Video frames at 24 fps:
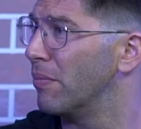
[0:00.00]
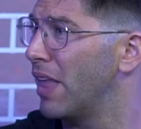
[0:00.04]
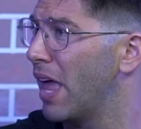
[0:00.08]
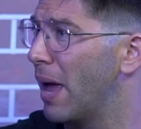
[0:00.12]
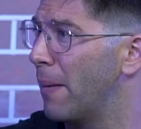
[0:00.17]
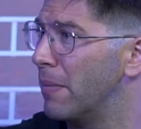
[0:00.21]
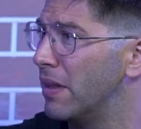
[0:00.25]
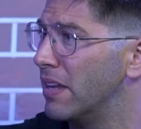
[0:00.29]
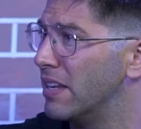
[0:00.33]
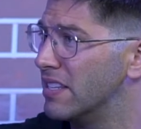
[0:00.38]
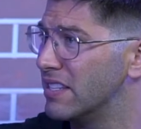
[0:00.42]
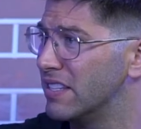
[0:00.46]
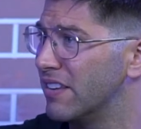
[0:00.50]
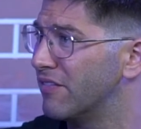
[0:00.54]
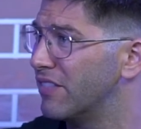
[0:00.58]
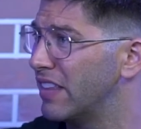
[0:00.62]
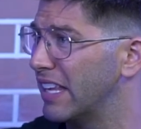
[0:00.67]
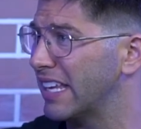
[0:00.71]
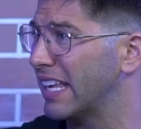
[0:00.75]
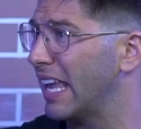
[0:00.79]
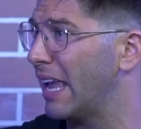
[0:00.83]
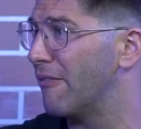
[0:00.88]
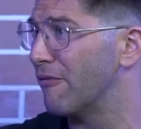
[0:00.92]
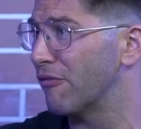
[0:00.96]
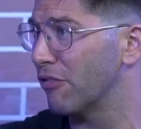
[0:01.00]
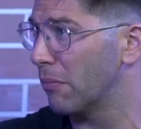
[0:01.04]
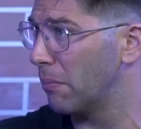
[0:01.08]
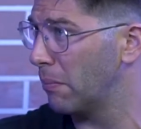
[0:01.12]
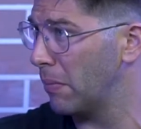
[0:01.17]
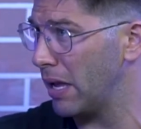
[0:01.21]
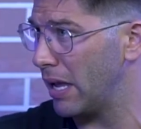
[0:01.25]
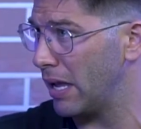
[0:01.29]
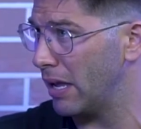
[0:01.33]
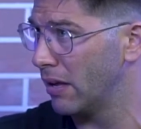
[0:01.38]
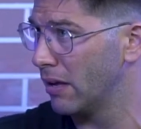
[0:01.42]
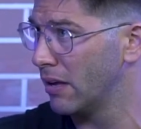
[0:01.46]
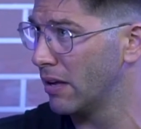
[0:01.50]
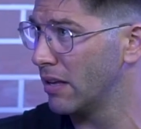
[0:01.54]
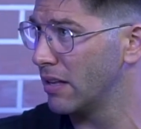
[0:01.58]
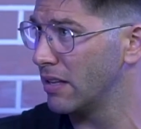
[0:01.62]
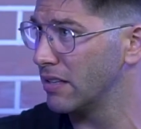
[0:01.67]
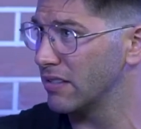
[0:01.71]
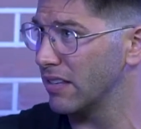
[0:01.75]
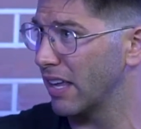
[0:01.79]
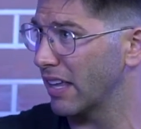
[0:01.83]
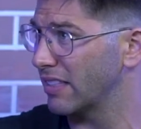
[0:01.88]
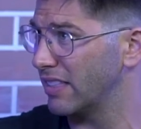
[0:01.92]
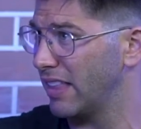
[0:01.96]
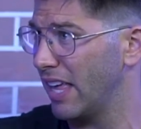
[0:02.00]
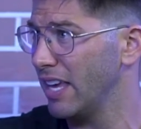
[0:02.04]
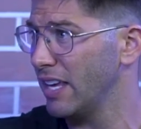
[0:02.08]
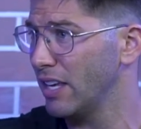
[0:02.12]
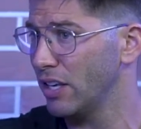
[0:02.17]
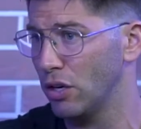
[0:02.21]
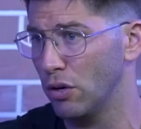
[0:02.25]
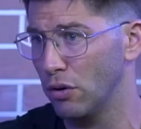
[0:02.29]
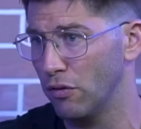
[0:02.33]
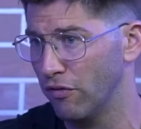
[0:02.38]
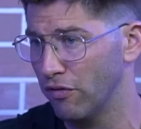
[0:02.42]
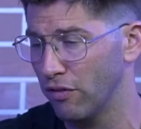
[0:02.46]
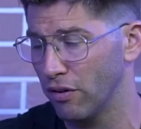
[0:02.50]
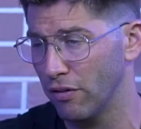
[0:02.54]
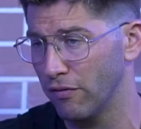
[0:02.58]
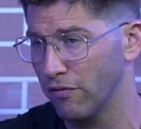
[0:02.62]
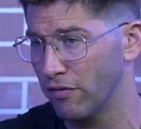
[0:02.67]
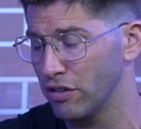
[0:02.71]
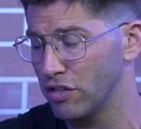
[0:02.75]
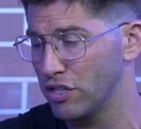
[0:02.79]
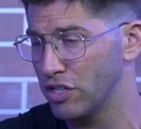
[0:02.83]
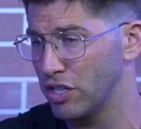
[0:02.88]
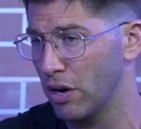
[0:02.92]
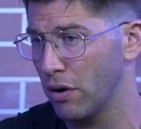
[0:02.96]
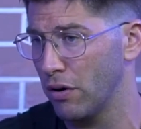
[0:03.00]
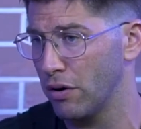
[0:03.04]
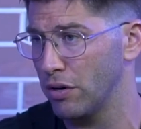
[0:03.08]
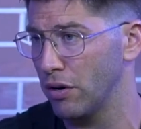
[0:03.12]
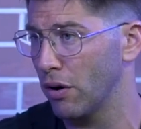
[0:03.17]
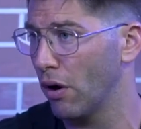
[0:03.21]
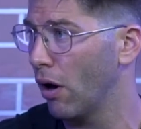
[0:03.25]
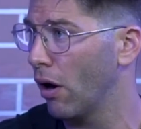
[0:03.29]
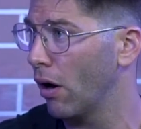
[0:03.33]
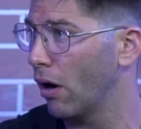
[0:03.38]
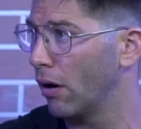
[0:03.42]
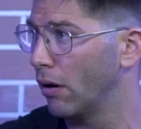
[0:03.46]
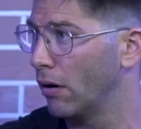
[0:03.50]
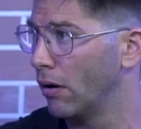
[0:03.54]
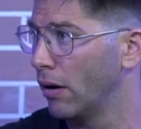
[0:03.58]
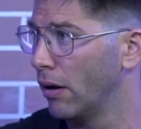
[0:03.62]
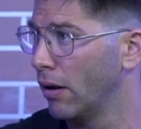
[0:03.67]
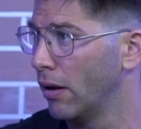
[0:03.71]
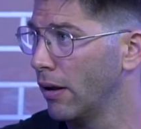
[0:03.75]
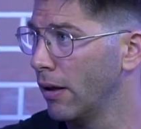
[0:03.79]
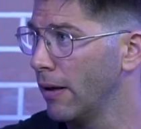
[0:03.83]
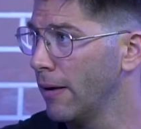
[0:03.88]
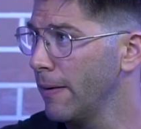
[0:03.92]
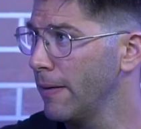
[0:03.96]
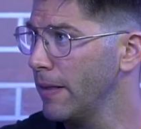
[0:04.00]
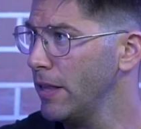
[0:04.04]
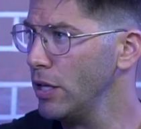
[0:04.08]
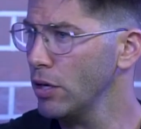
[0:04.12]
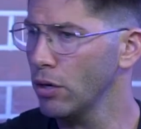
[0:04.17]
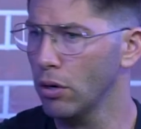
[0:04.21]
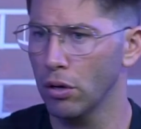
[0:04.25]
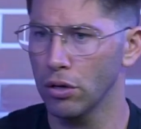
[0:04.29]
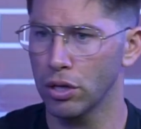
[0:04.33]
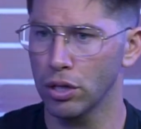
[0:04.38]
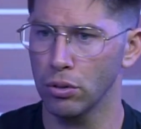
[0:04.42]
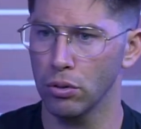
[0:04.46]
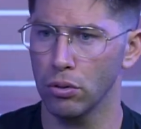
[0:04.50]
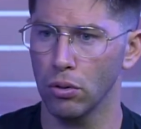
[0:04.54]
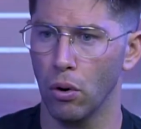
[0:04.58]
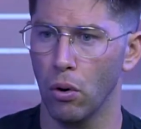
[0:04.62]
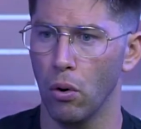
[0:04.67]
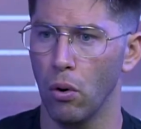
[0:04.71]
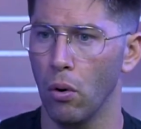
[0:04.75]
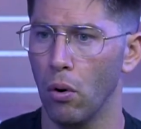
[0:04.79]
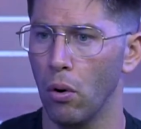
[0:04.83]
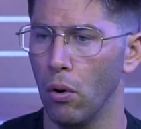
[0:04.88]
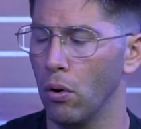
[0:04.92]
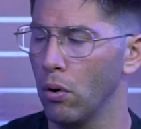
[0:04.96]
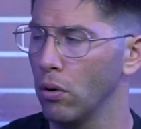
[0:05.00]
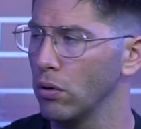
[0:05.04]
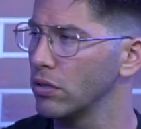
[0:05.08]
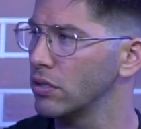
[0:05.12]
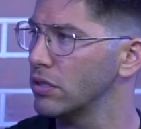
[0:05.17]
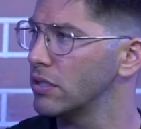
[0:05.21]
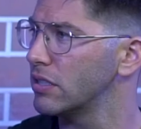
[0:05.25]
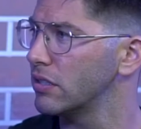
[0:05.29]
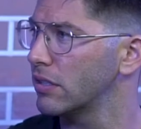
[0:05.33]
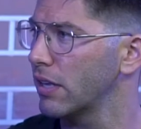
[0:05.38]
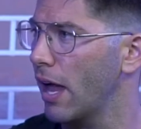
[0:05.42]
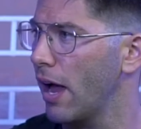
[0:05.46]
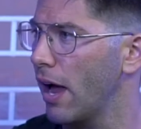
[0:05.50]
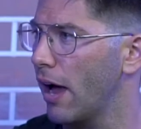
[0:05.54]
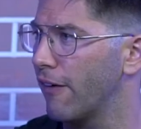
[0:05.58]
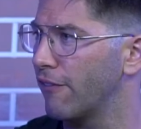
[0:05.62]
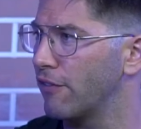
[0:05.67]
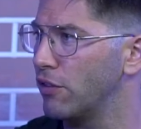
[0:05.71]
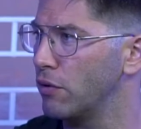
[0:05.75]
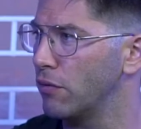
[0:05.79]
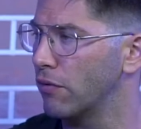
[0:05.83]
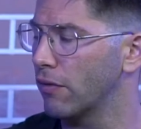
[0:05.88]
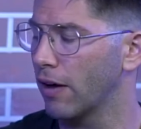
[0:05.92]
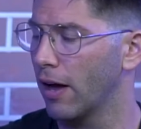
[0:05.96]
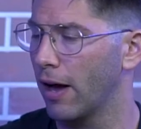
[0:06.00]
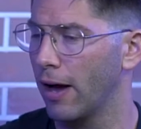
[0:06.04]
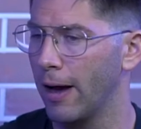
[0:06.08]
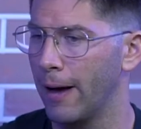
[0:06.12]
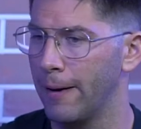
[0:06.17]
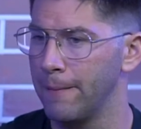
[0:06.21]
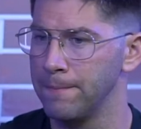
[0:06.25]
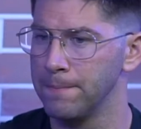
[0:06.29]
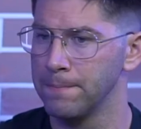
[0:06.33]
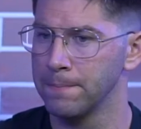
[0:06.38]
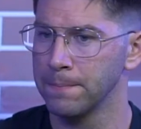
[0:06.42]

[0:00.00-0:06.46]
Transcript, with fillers: them and as if they came from me. It's like, thank you for sharing your heart. Yeah. You go through the whole staff. You've got